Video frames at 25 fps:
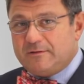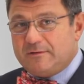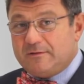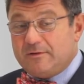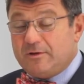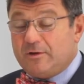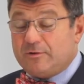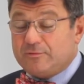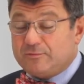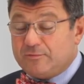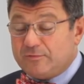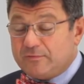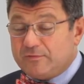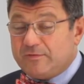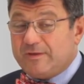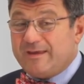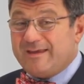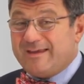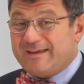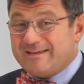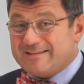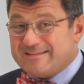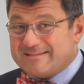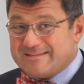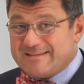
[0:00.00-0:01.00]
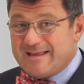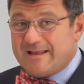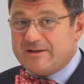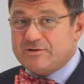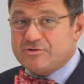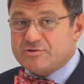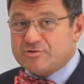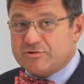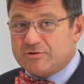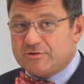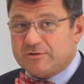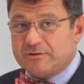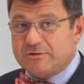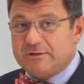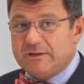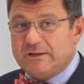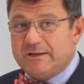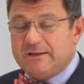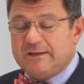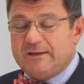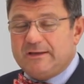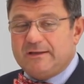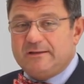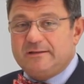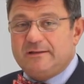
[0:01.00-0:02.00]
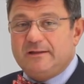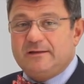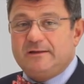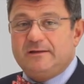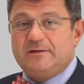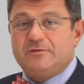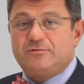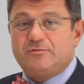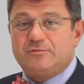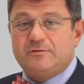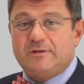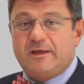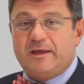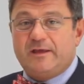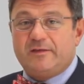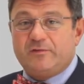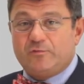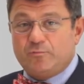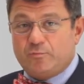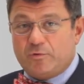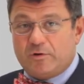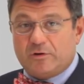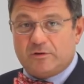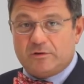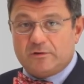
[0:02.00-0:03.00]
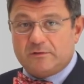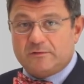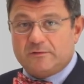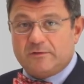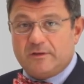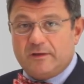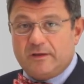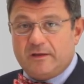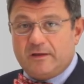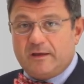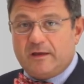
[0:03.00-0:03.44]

not to say essential, that in today's world,